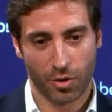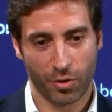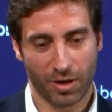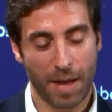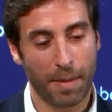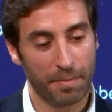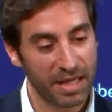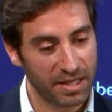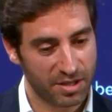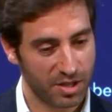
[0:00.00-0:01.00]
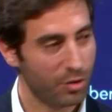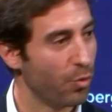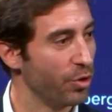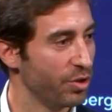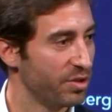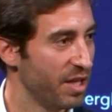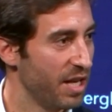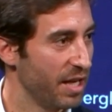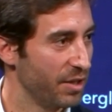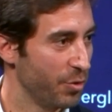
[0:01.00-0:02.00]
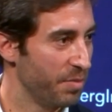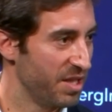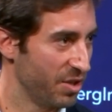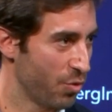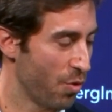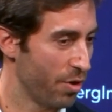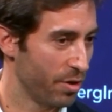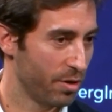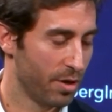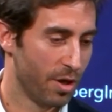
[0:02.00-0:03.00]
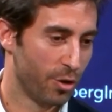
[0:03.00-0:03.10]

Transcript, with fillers: the capability to understand like the business world.